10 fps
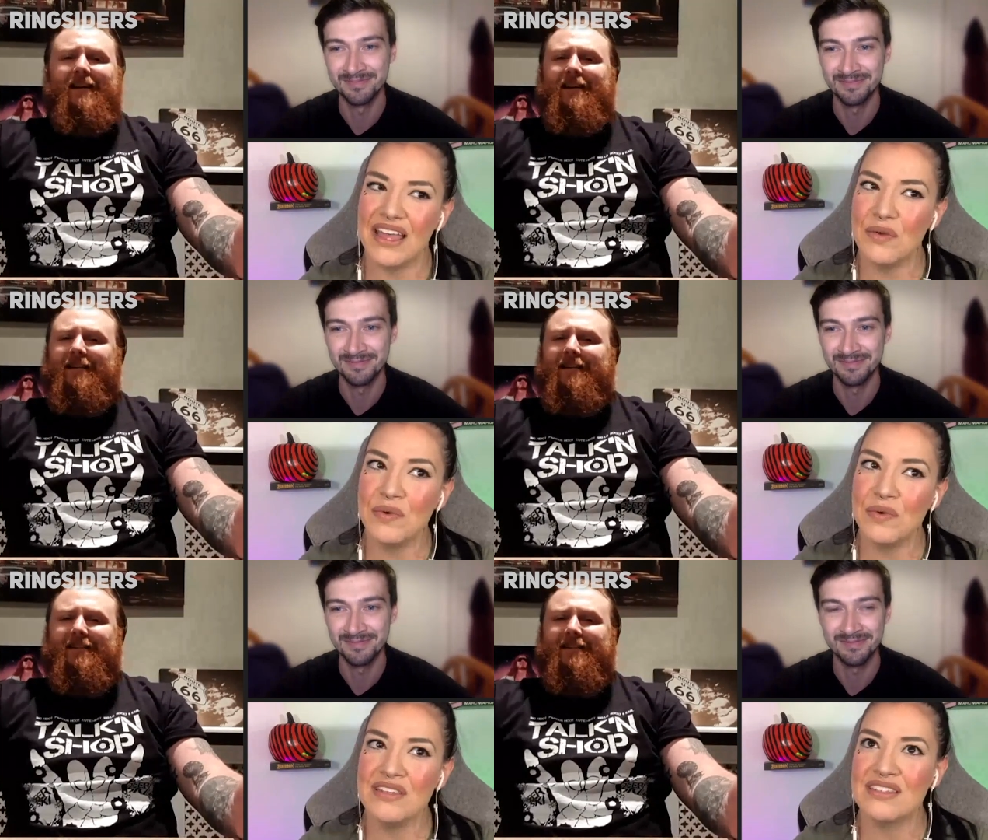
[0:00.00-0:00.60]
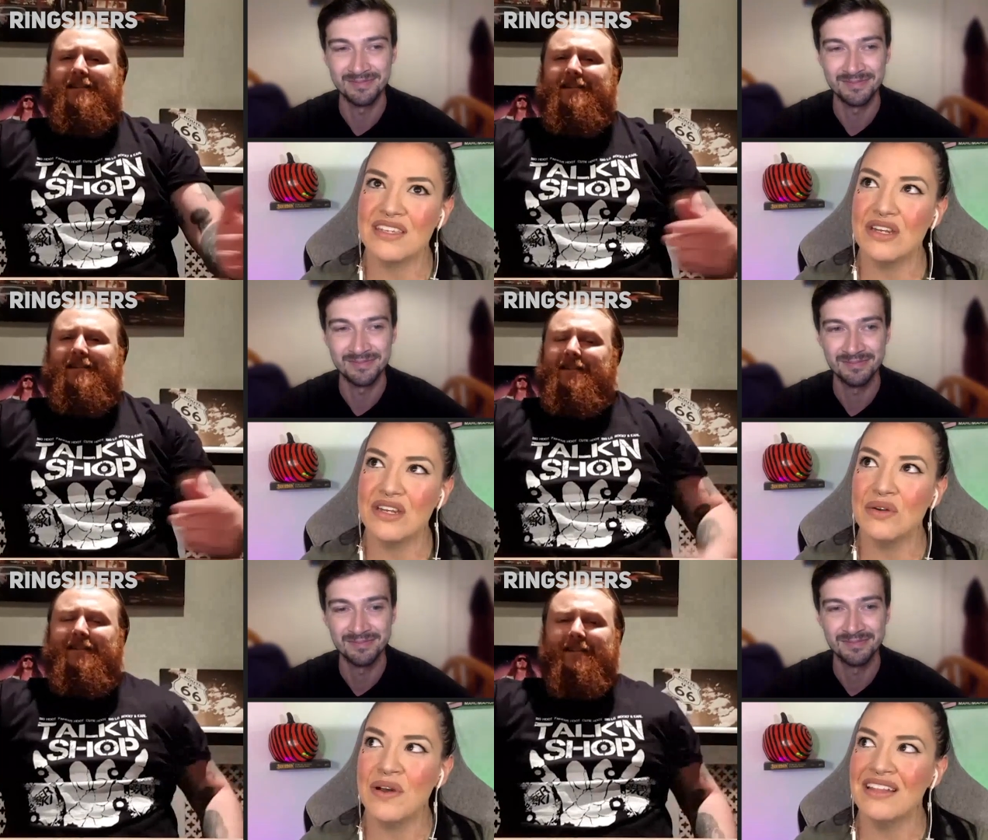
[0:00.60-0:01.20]
Speaker 1: Mm. It was
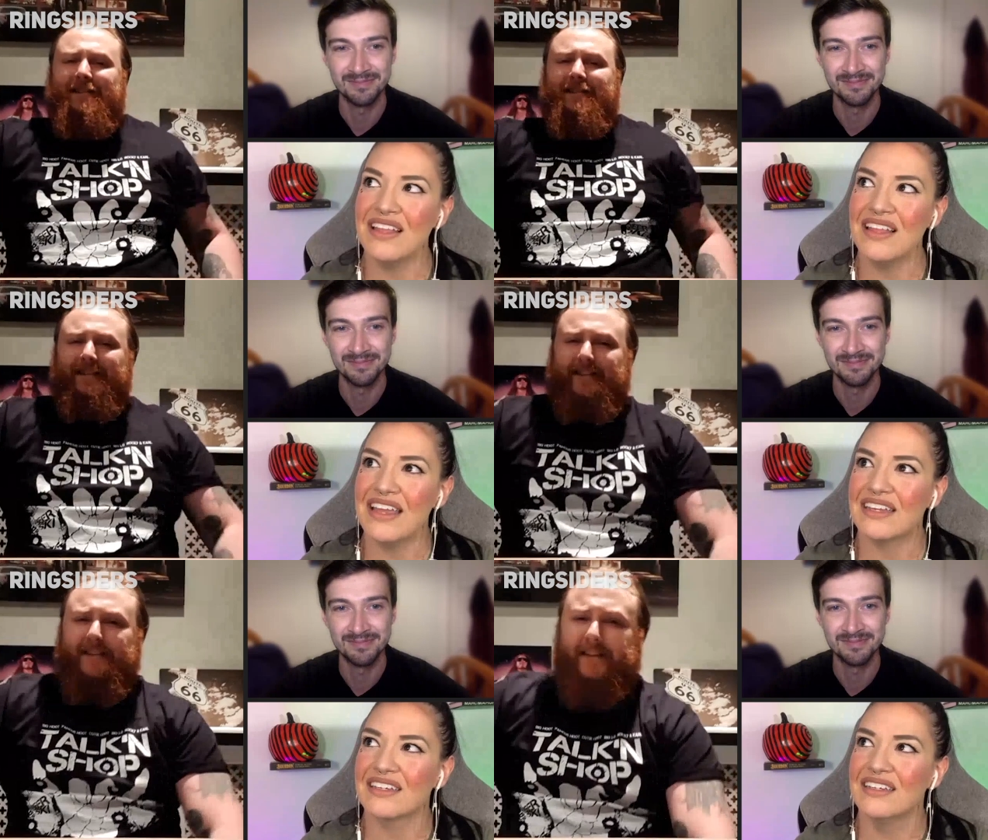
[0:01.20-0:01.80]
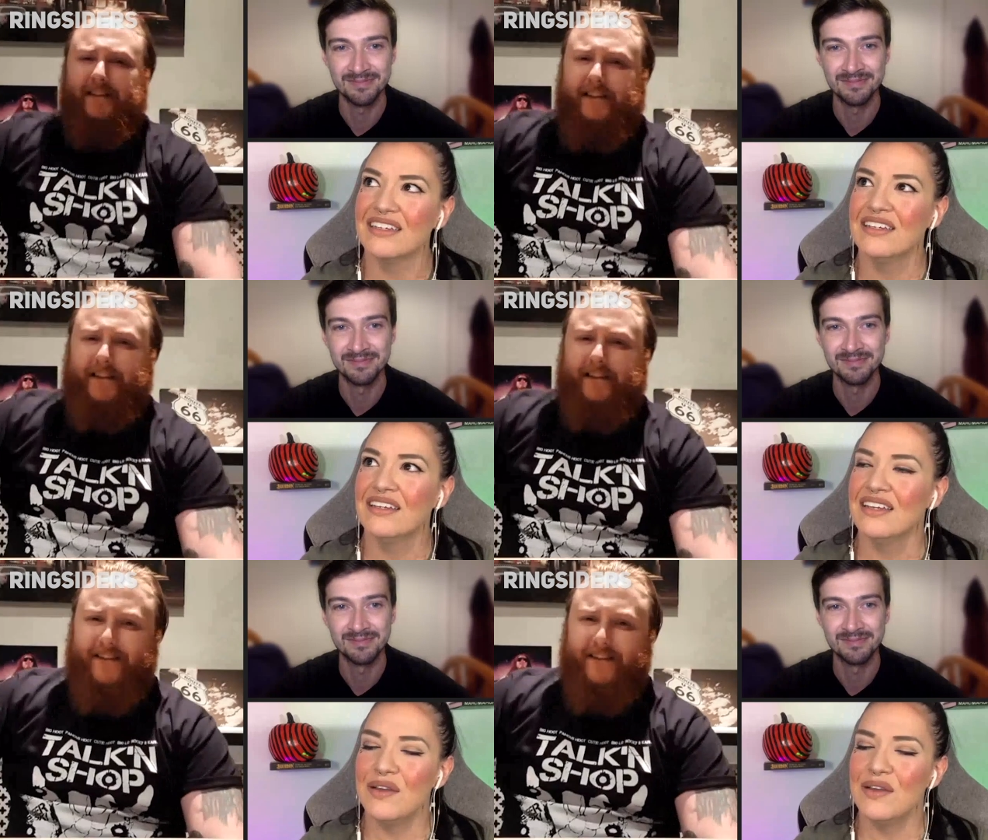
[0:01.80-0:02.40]
you know what like
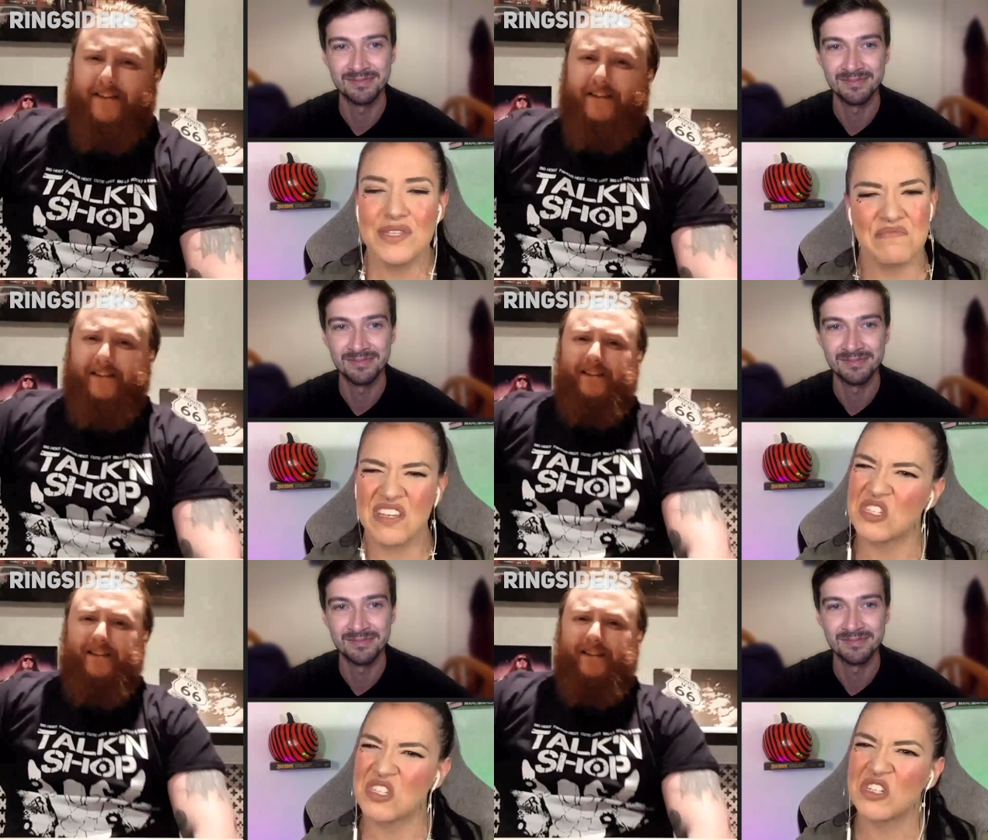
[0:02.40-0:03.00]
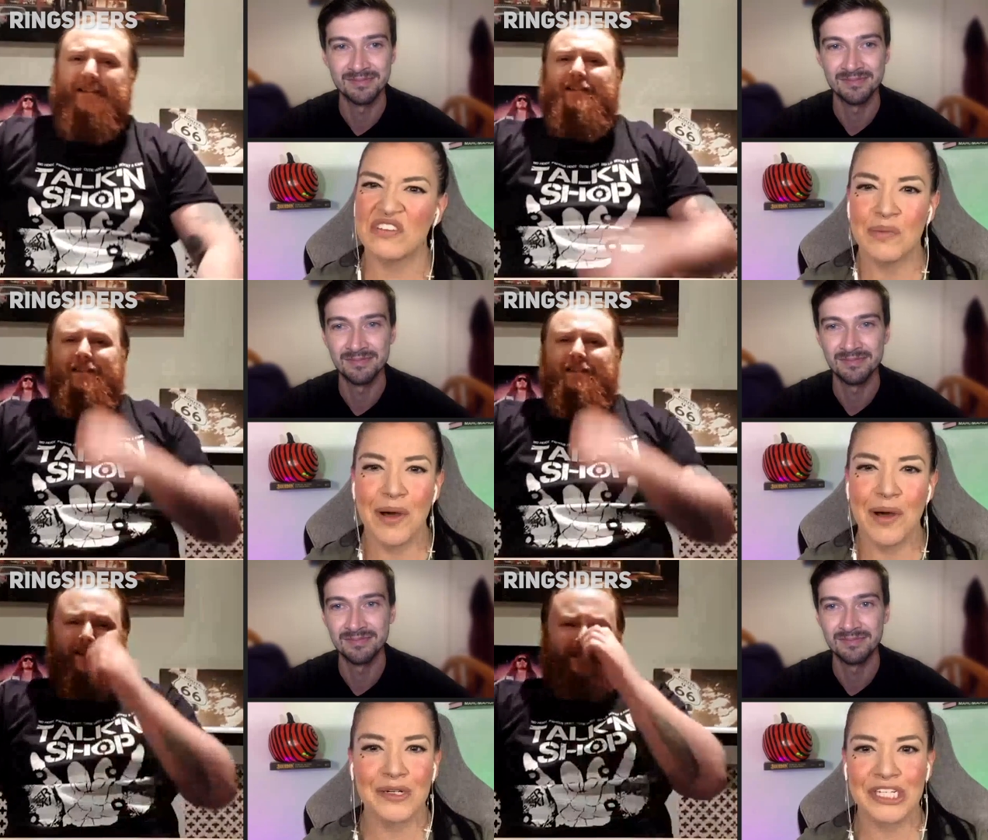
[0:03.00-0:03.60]
it was a mixture of
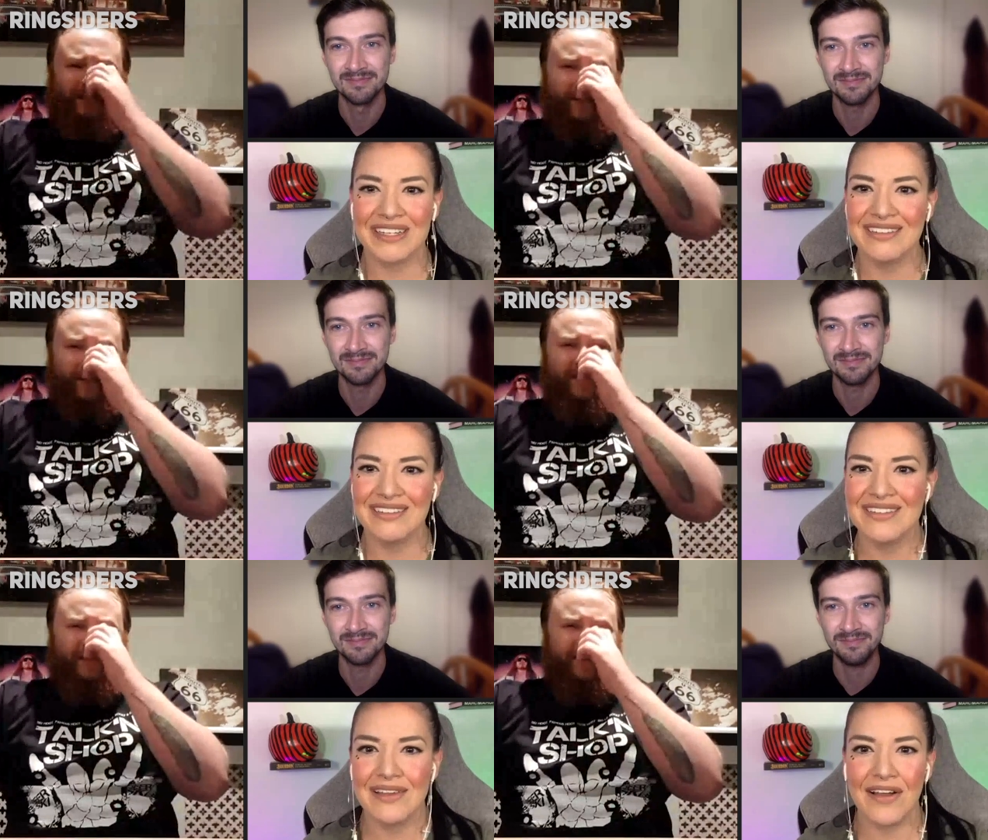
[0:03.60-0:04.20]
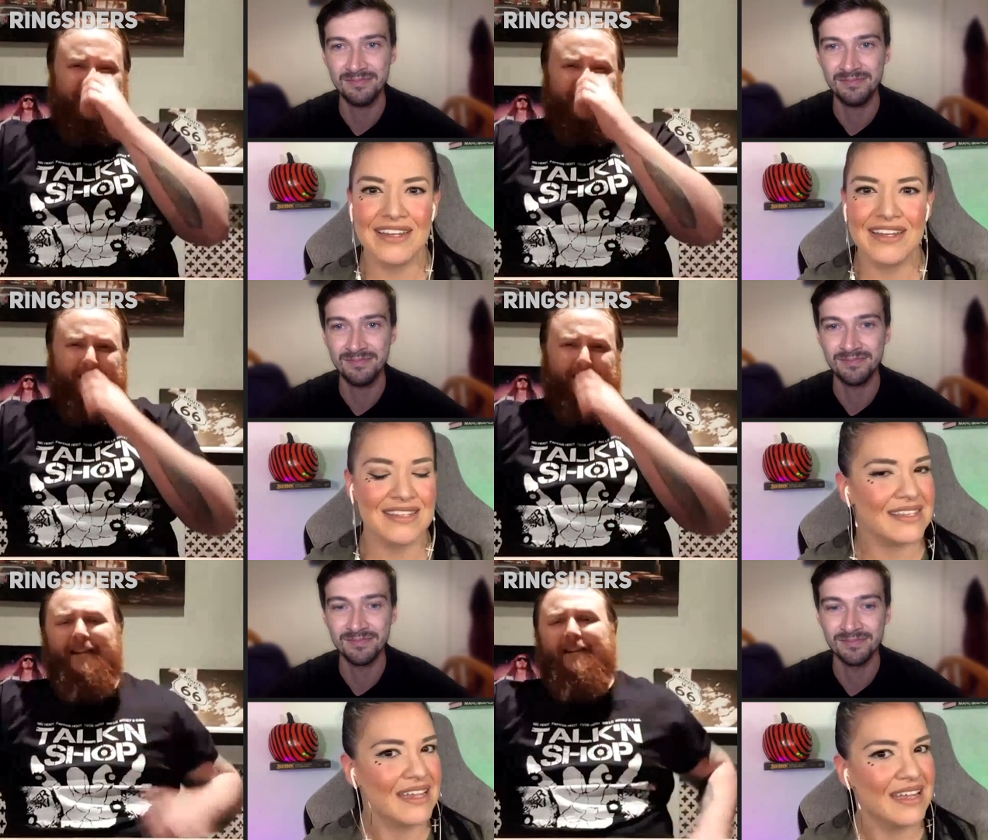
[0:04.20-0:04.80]
emotions
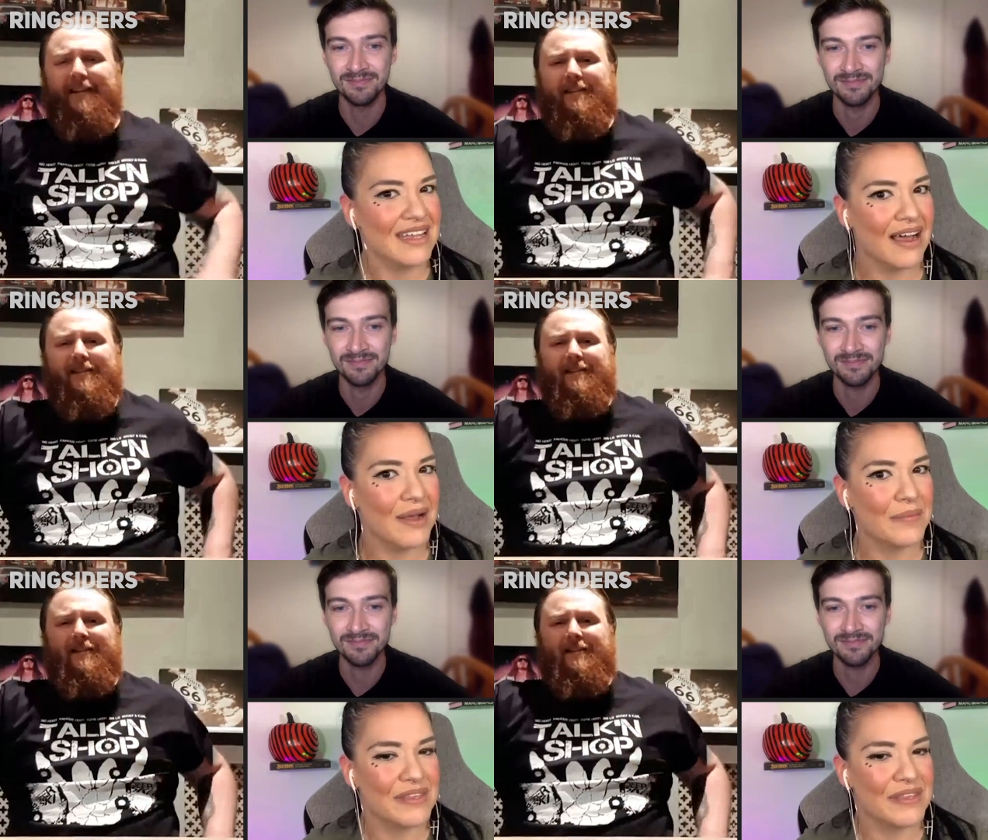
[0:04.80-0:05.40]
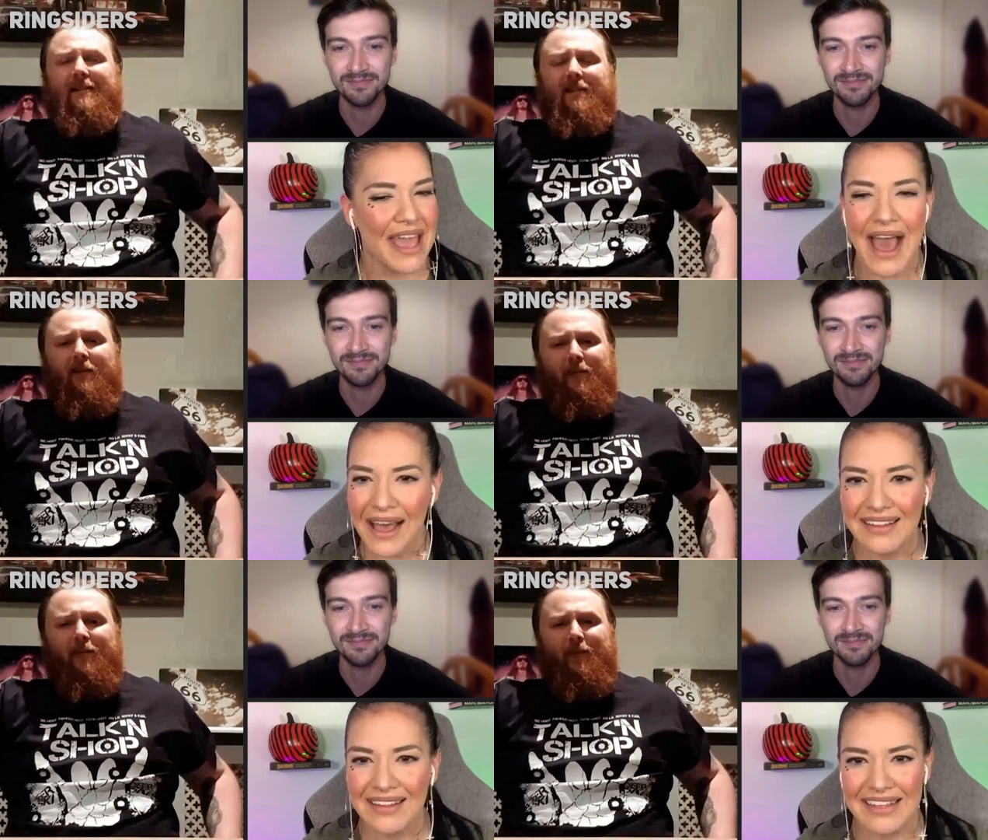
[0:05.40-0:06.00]
honestly. Um,
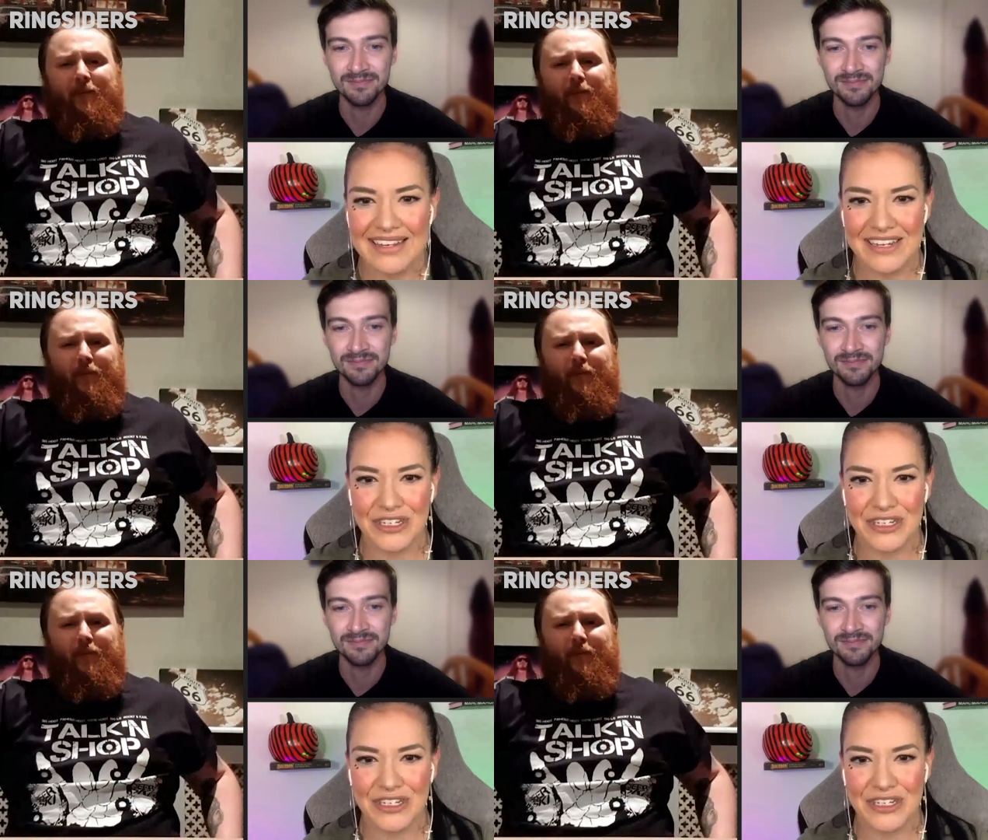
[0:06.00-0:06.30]
yeah, like